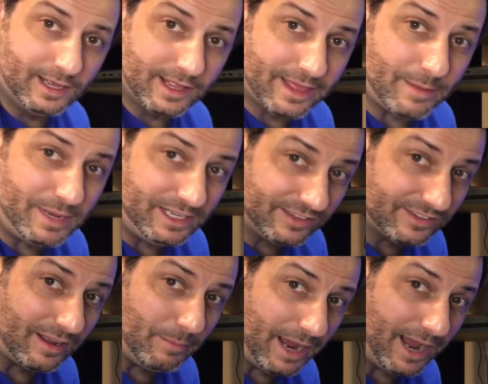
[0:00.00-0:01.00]
That means
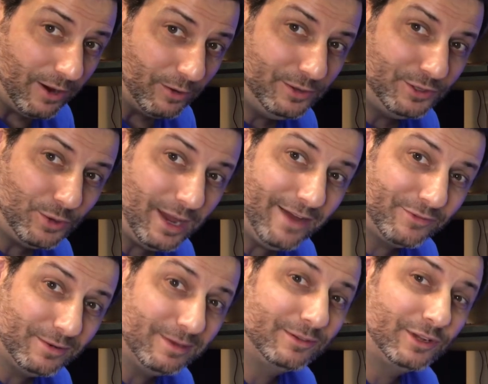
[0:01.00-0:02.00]
somehow you have
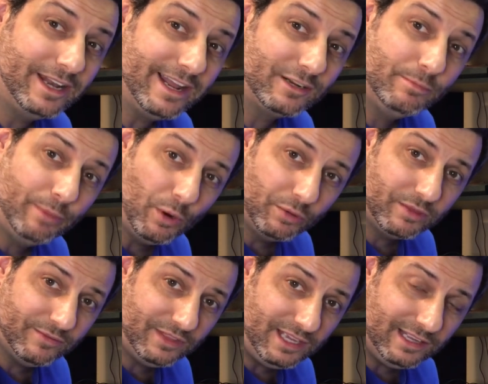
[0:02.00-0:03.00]
to connect both
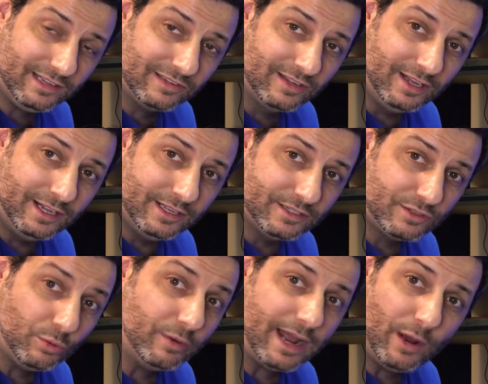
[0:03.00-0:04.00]
of these
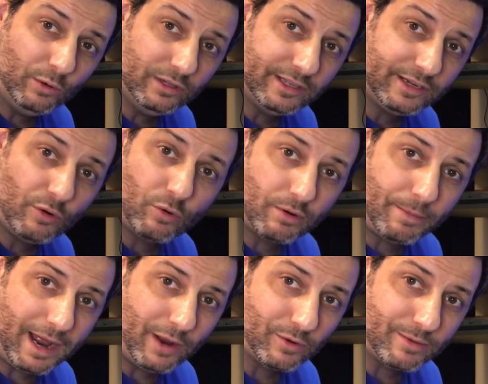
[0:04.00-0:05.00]
to an outlet or a
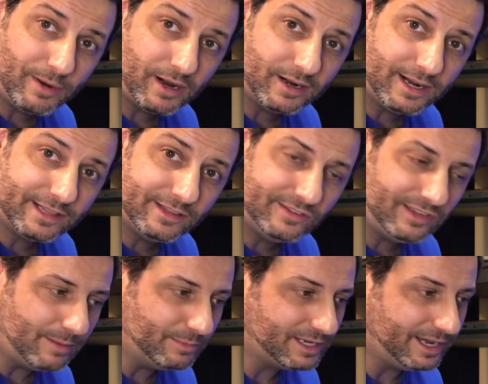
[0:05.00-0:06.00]
power bar at the
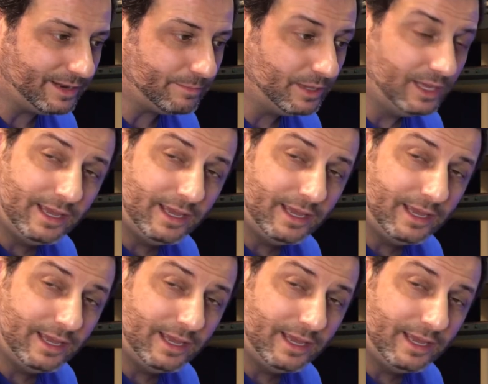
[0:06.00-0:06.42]
same time.